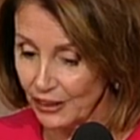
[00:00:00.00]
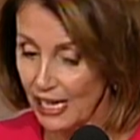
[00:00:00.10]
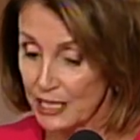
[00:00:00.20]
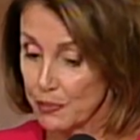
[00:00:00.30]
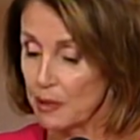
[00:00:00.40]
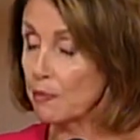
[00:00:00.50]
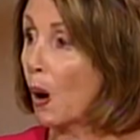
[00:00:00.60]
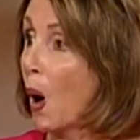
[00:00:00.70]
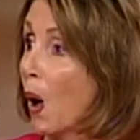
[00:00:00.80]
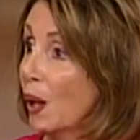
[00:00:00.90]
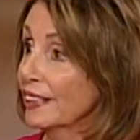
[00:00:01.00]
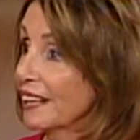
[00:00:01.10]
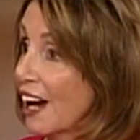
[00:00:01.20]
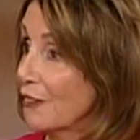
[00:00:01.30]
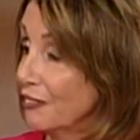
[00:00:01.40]
dear husband, Paul,
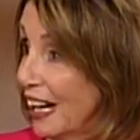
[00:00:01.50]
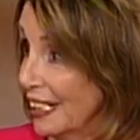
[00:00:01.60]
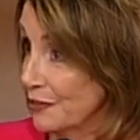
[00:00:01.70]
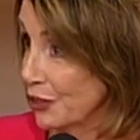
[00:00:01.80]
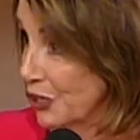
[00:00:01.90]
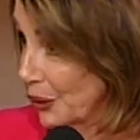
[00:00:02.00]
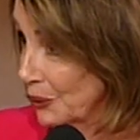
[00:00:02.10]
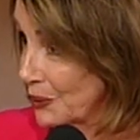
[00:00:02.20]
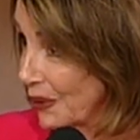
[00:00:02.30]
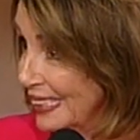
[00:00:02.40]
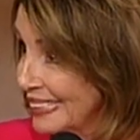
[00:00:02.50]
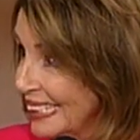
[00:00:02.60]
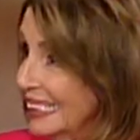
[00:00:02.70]
and our five children.